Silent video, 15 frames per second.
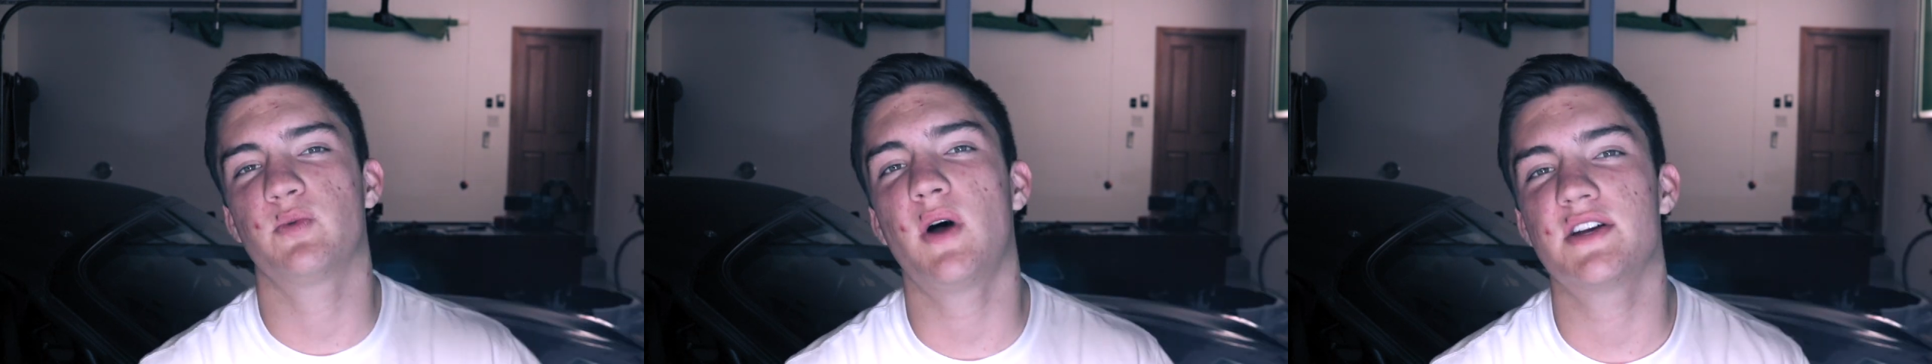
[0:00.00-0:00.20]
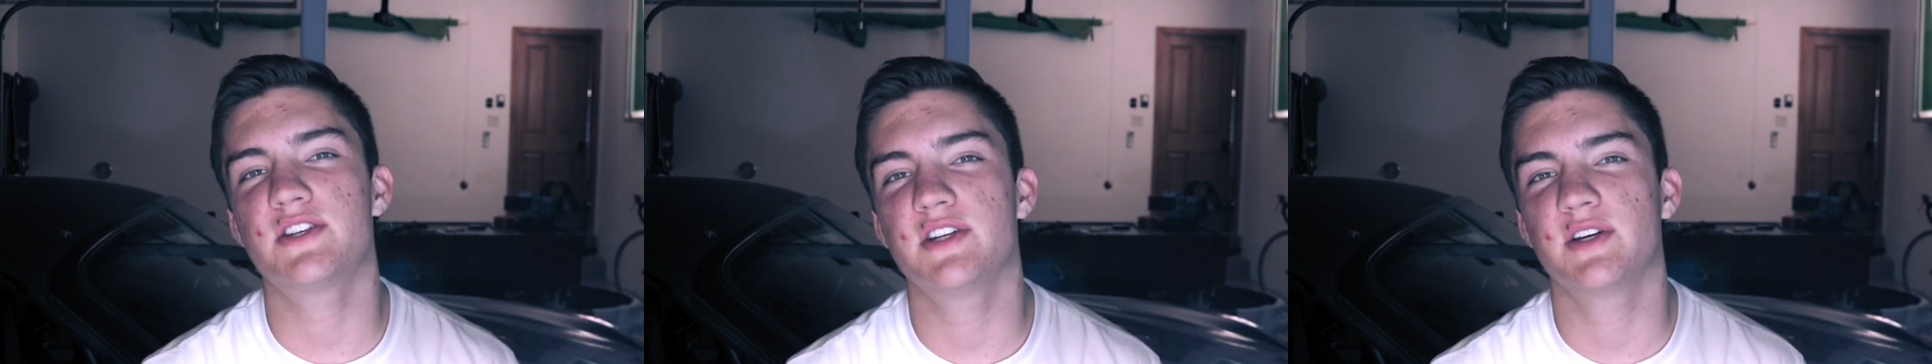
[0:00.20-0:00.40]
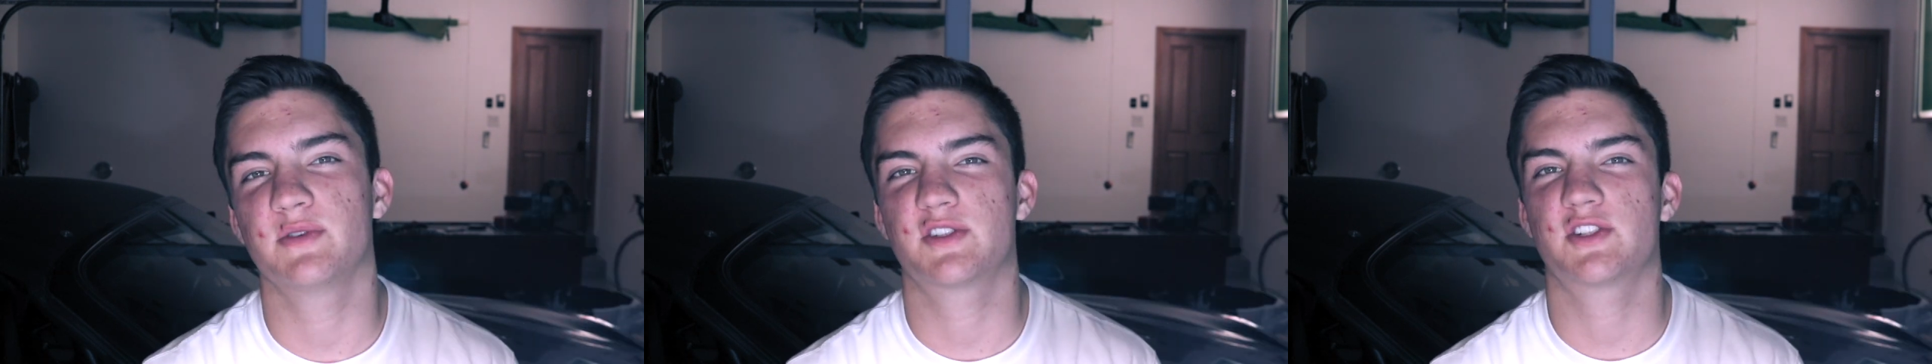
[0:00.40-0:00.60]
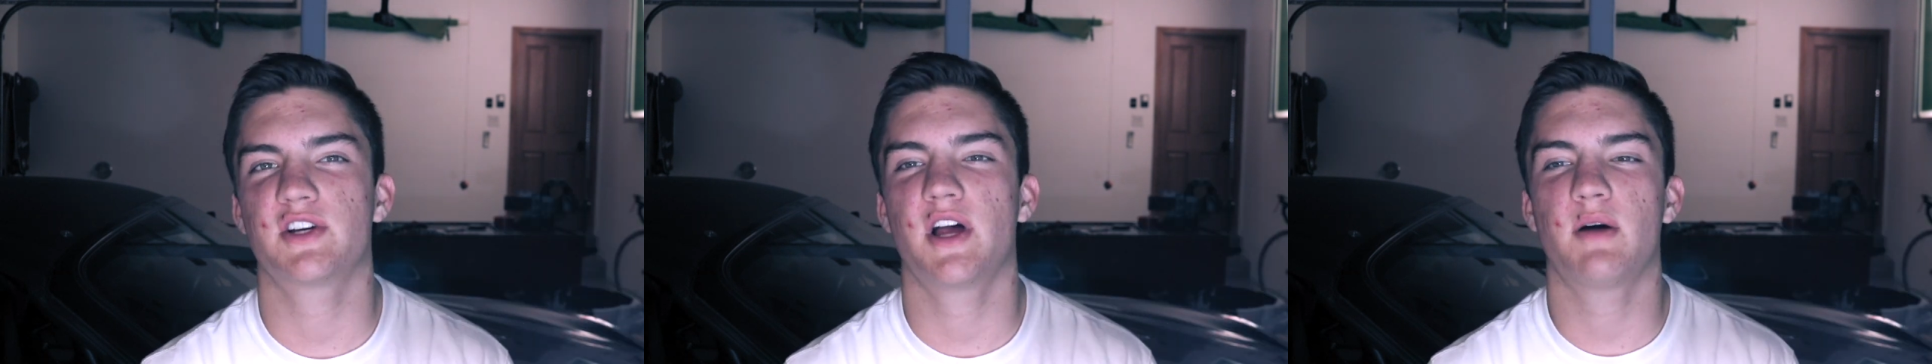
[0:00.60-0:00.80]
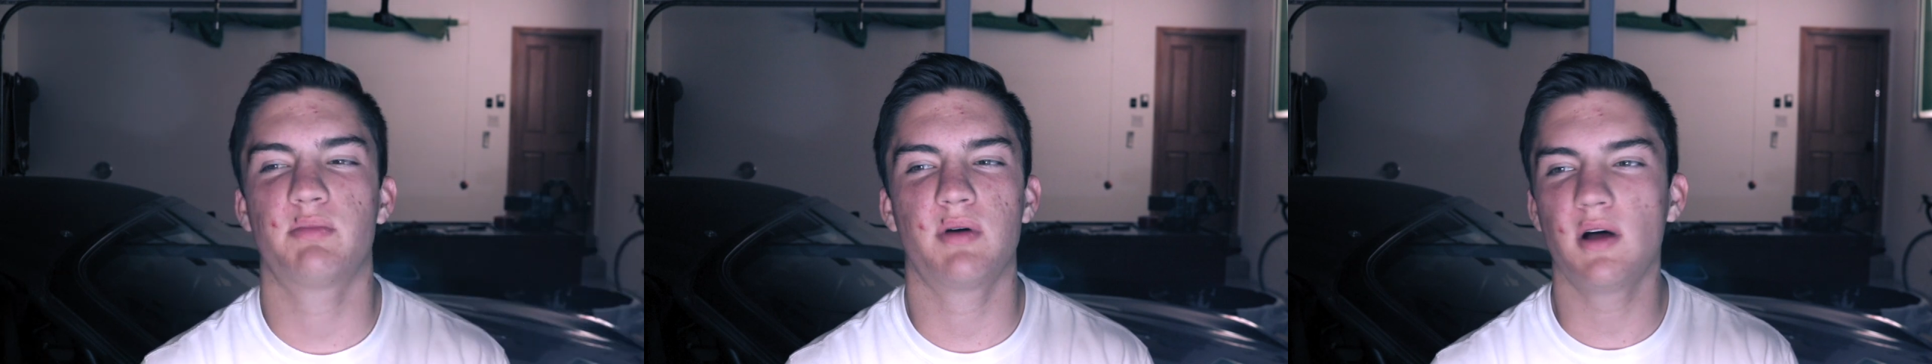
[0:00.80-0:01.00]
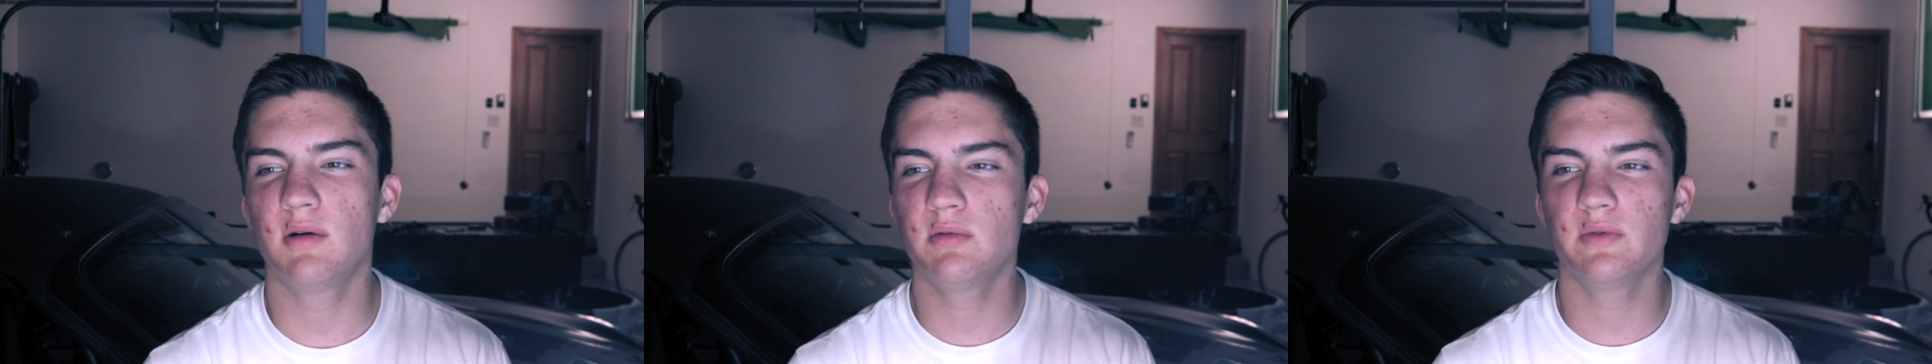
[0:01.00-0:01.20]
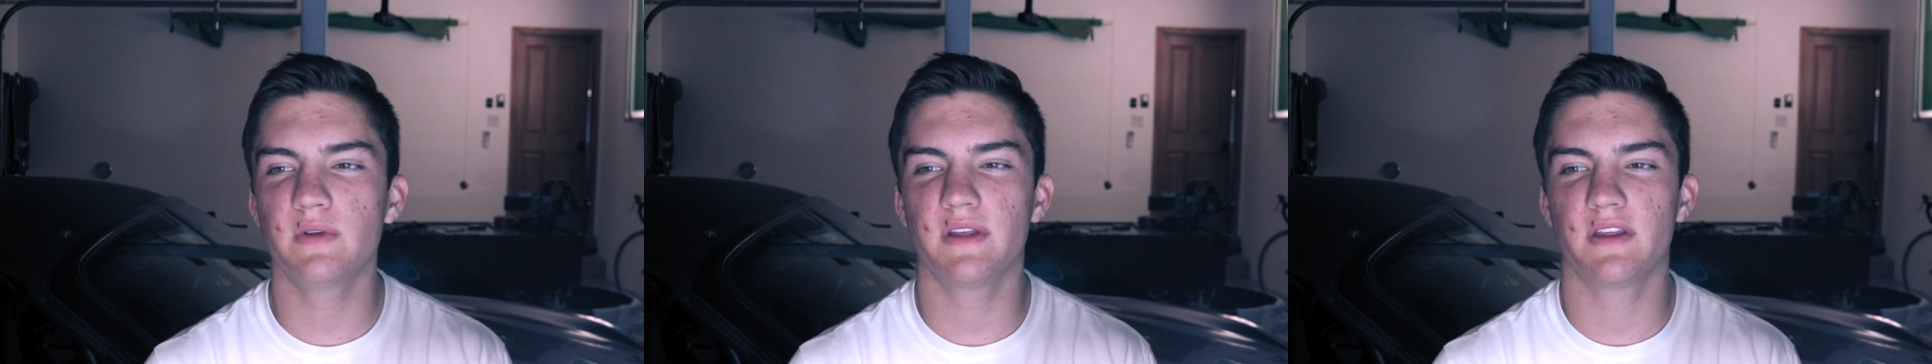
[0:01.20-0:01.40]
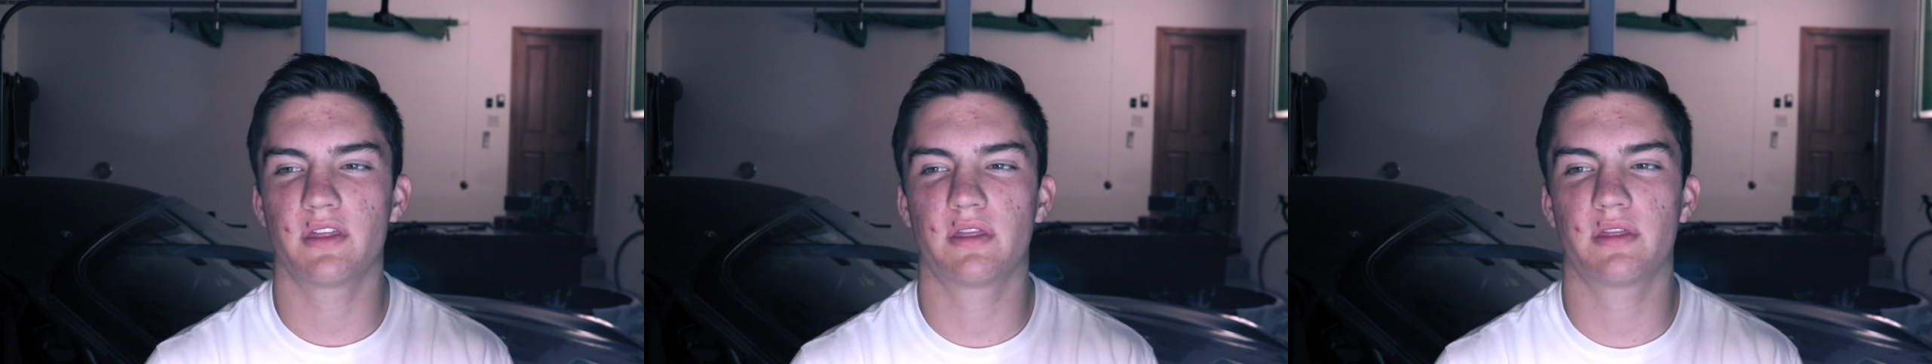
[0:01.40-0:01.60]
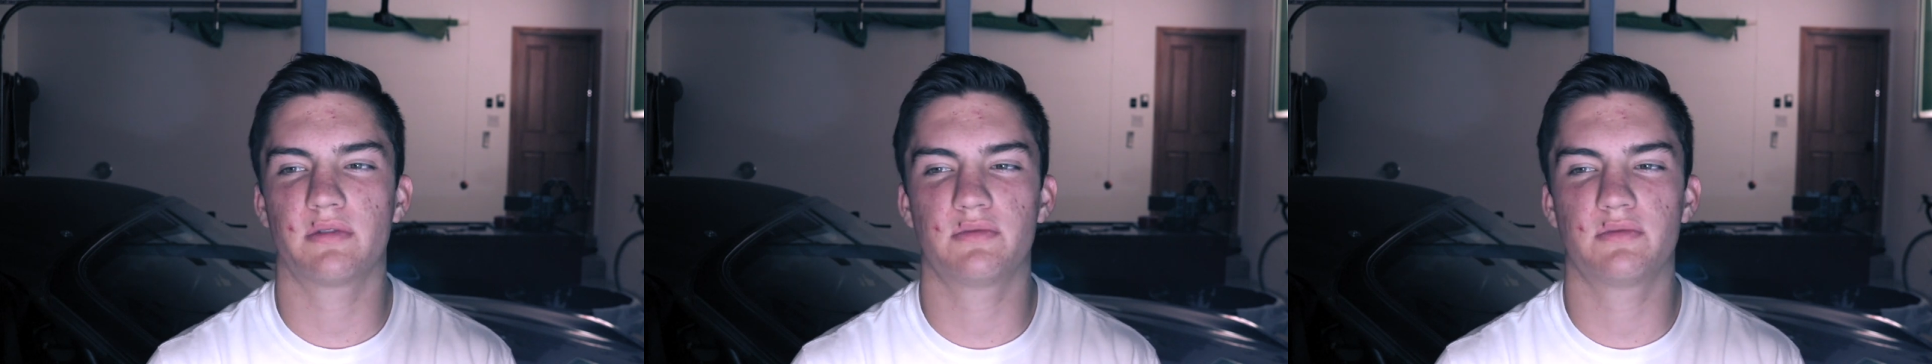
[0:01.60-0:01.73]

watching was shot probably